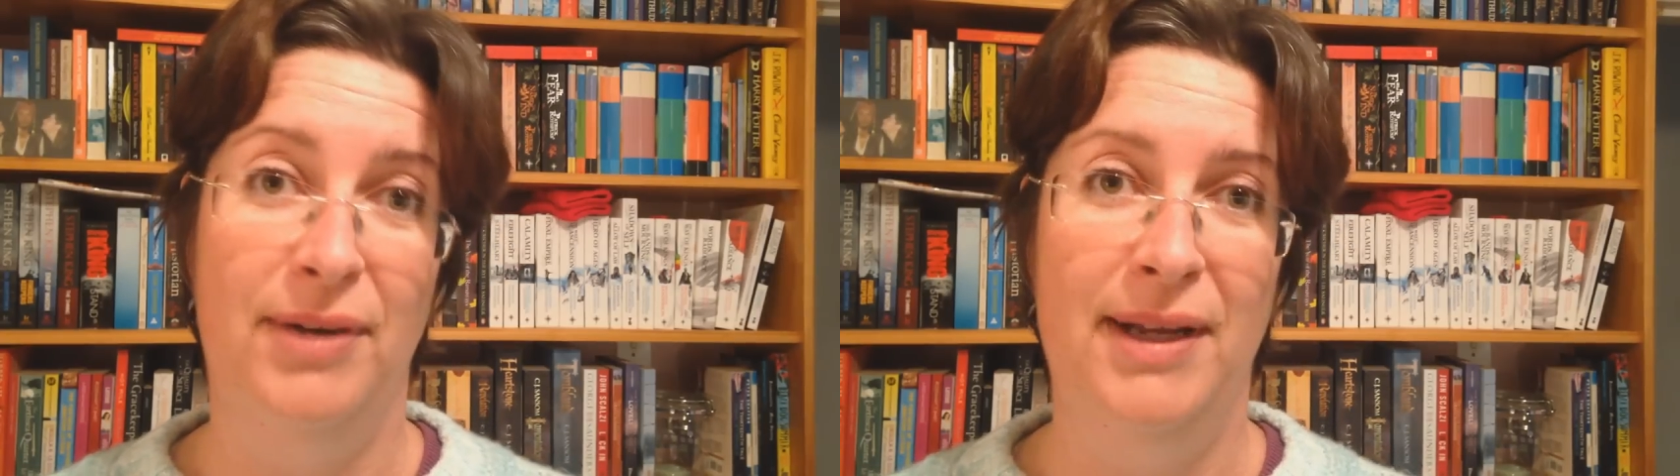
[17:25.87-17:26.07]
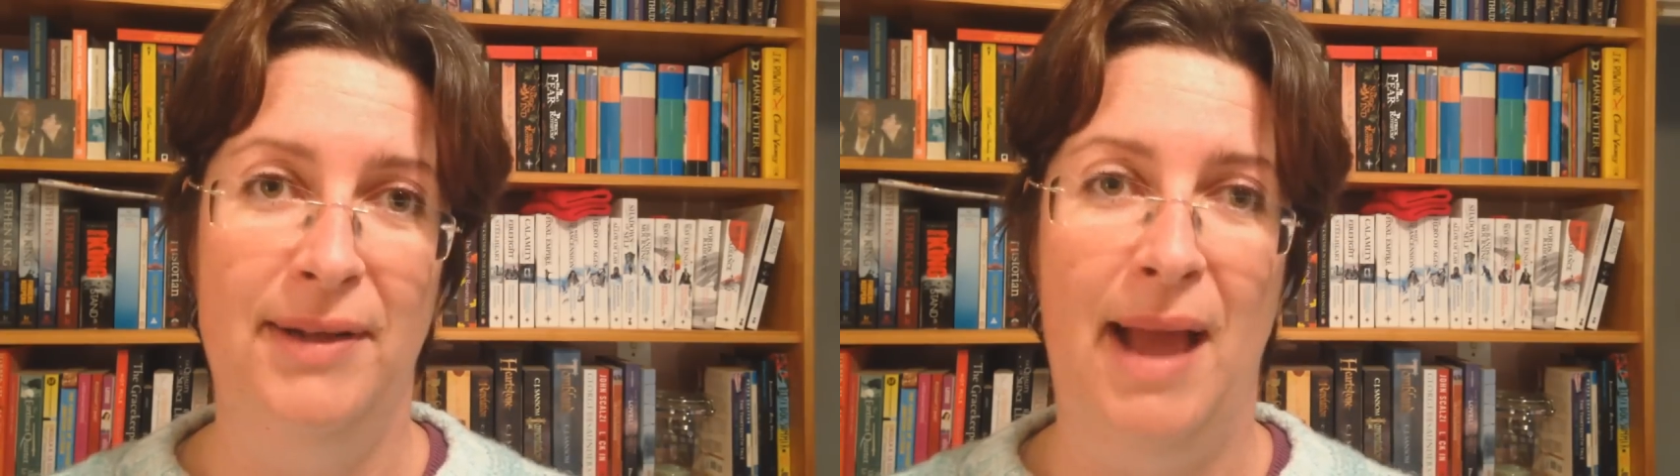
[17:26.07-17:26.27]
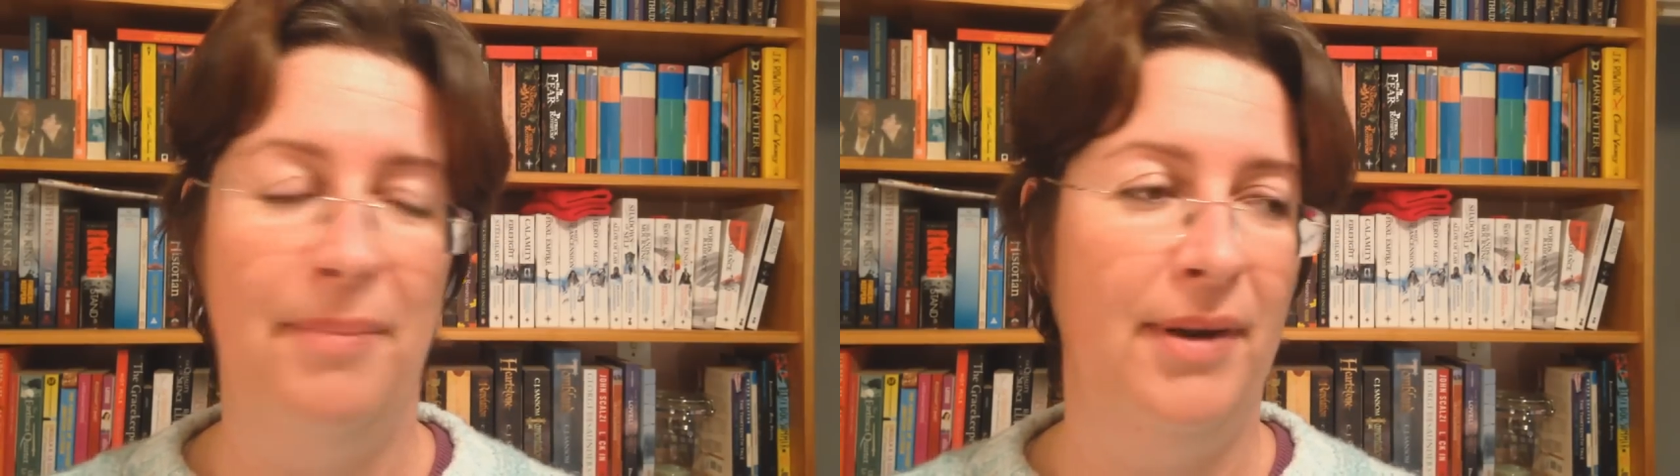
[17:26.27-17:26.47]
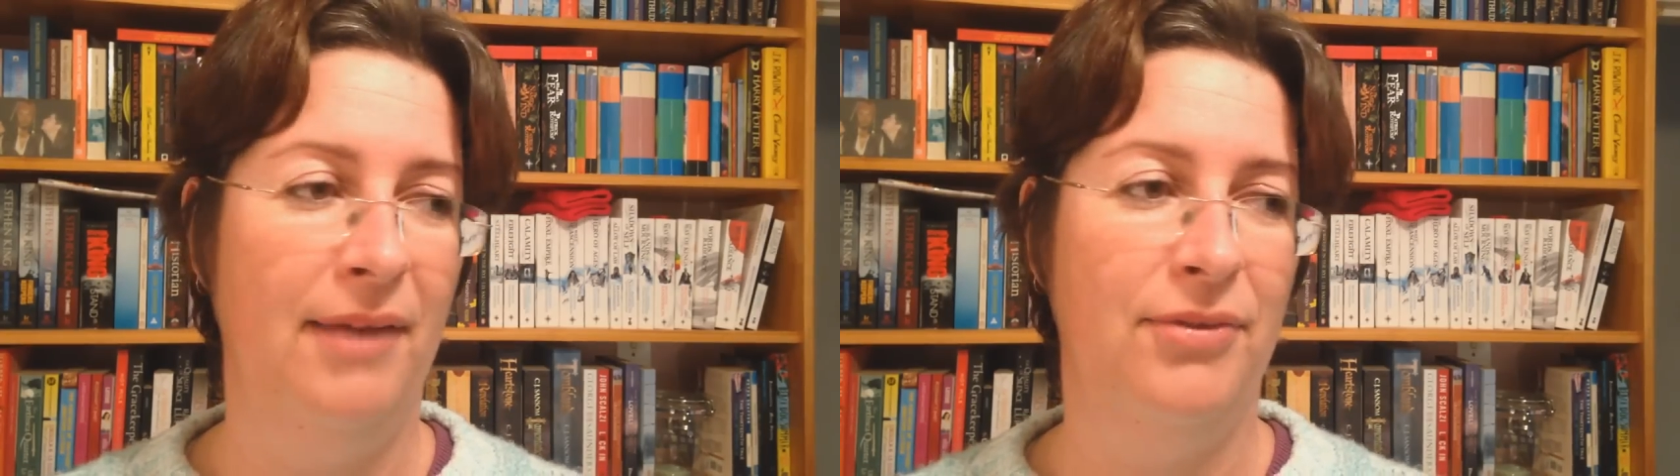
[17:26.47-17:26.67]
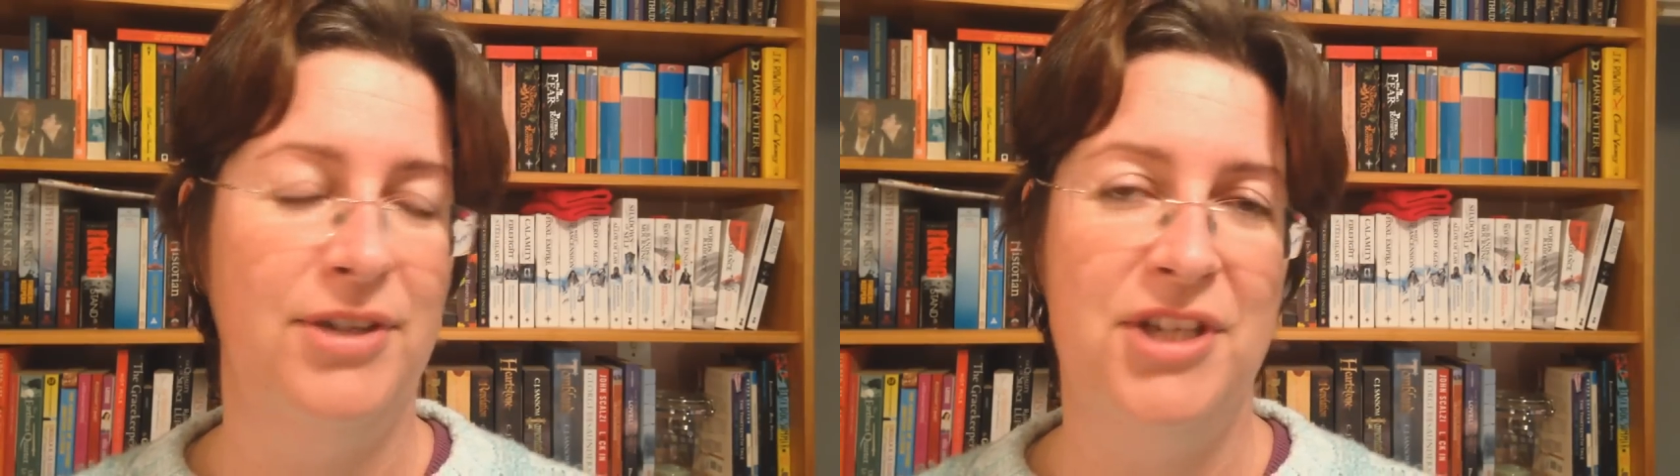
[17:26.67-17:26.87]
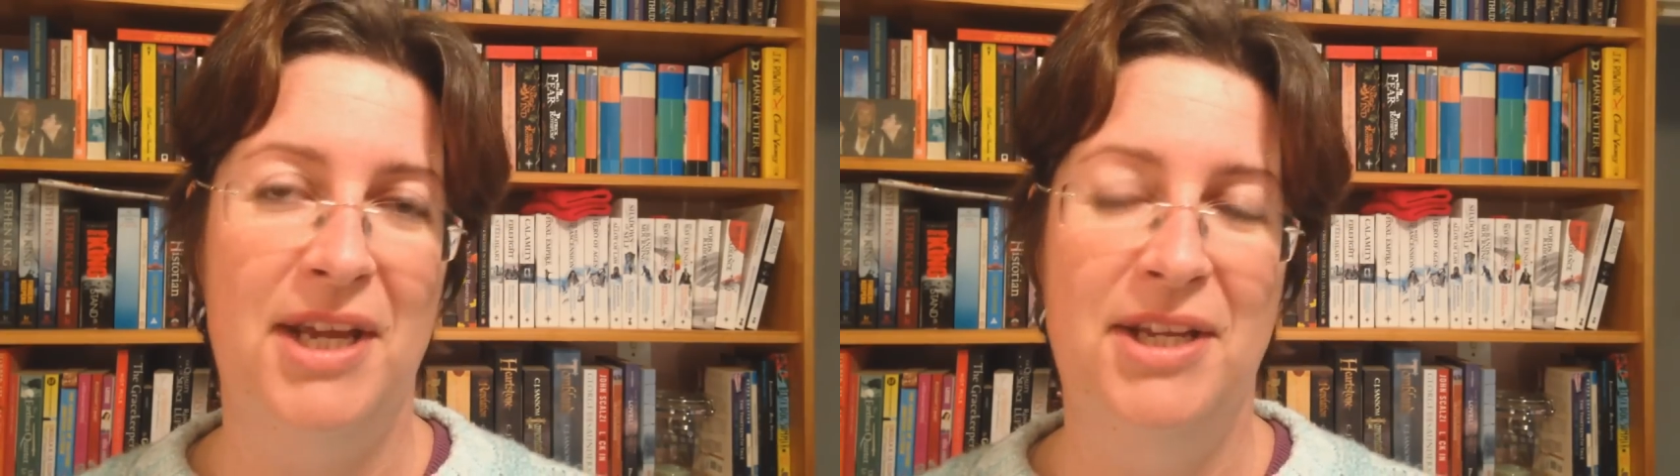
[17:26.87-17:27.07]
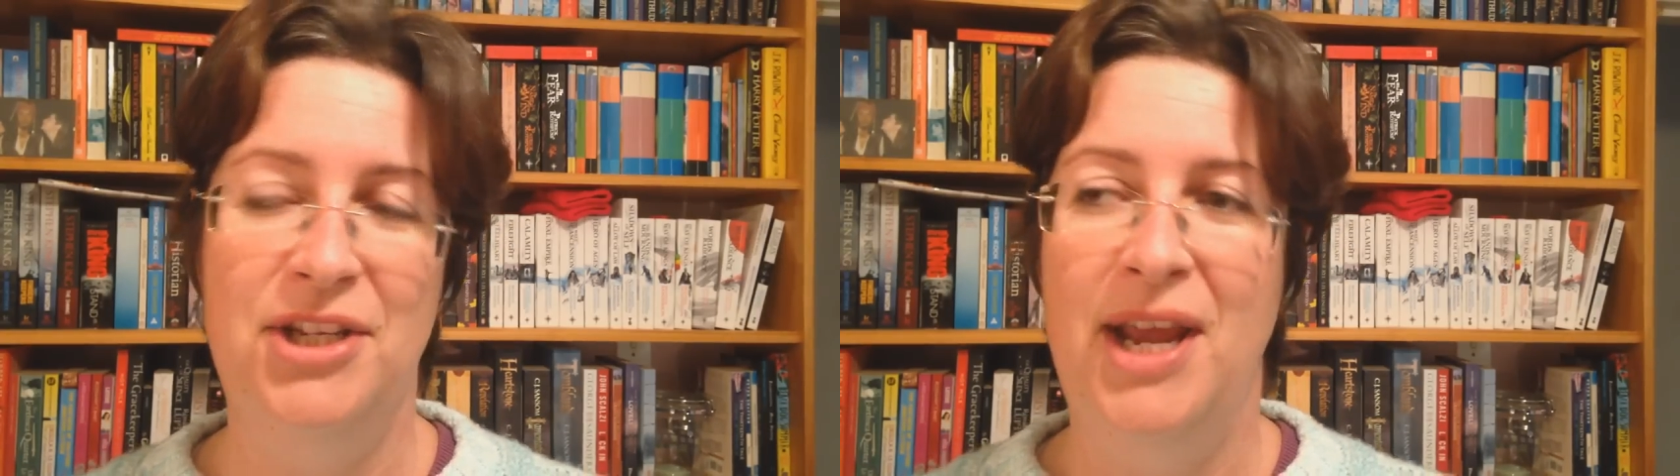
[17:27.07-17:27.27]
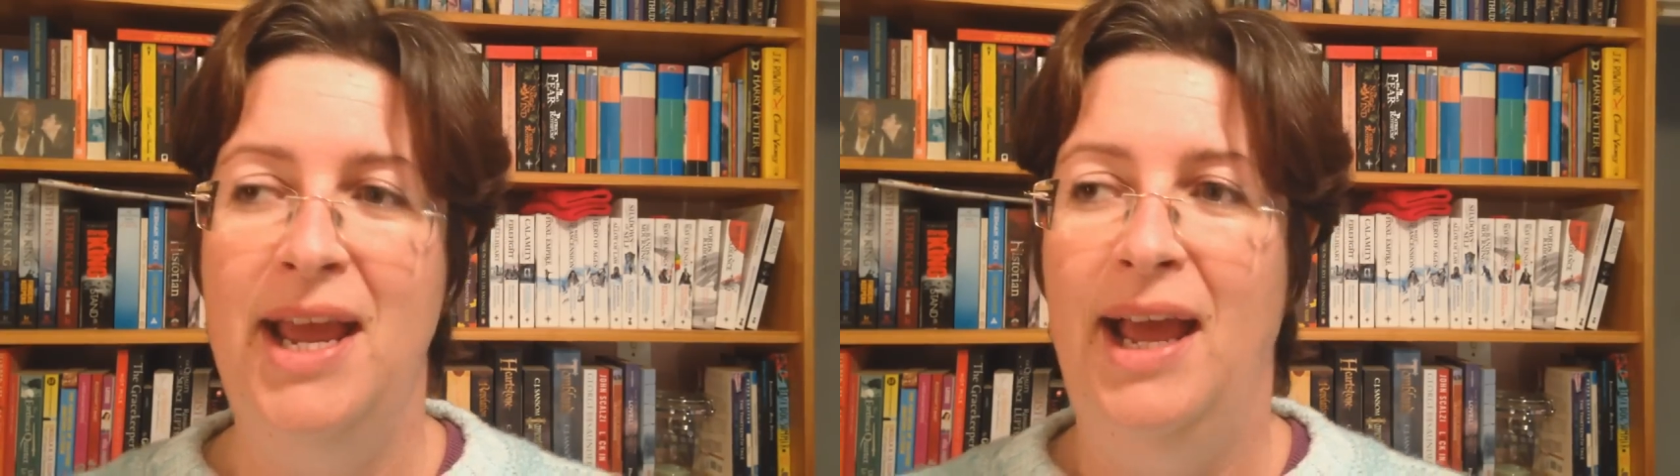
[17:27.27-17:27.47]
real happening for a change,